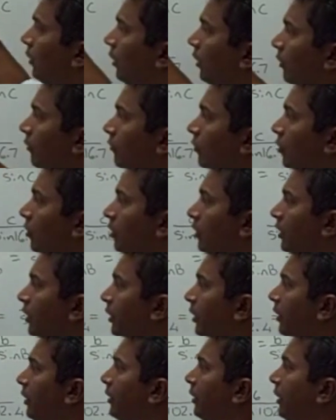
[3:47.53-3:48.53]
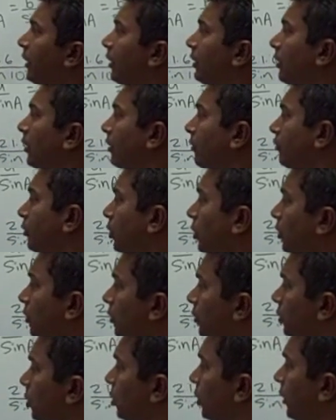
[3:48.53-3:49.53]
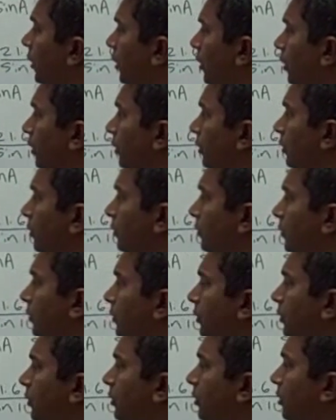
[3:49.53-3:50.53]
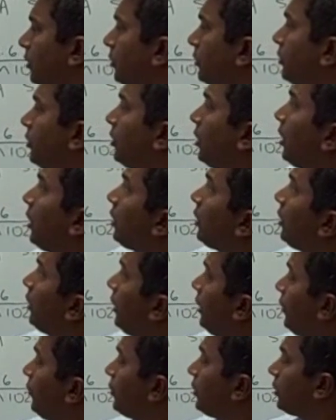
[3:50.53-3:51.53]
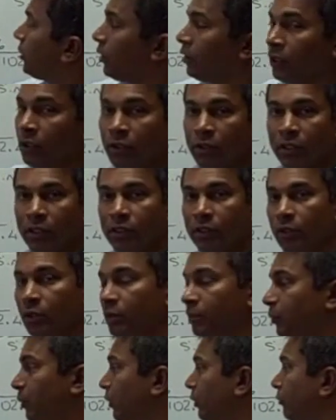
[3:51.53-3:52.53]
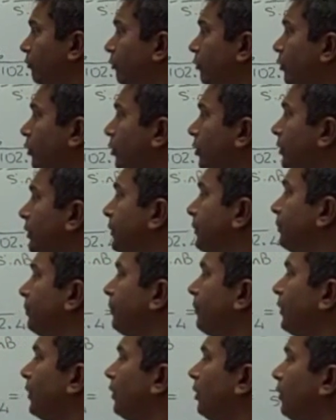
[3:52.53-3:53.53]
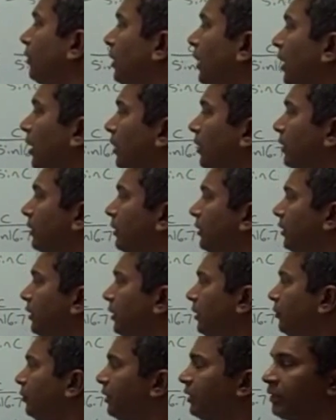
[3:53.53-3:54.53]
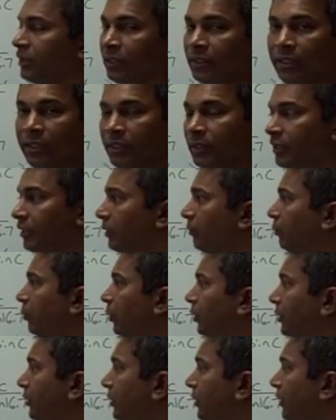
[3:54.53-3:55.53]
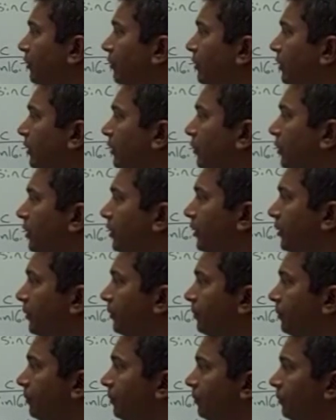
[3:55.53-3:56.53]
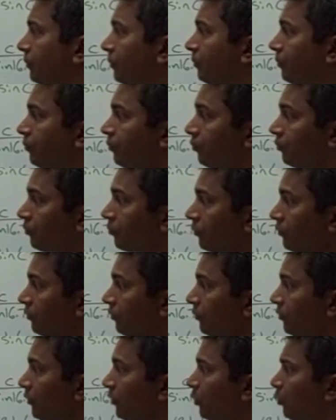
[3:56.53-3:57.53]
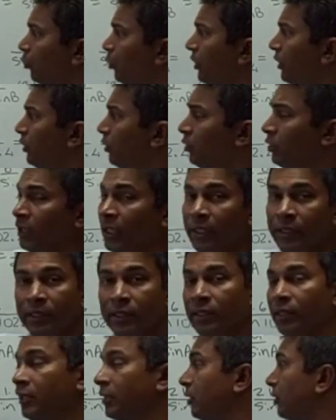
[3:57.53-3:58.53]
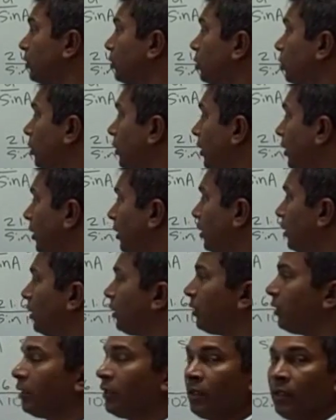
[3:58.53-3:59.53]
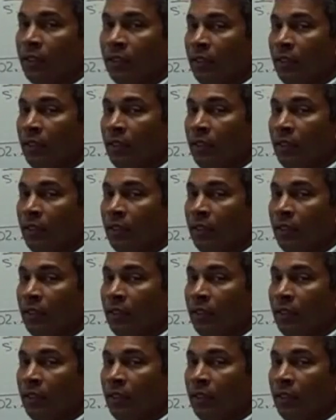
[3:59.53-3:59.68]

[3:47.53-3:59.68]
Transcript: I've gone ahead and I've drawn our triangle. So here's our angle A, which is 102.4, our angle C, which is 16.7 degrees. We know that in a triangle,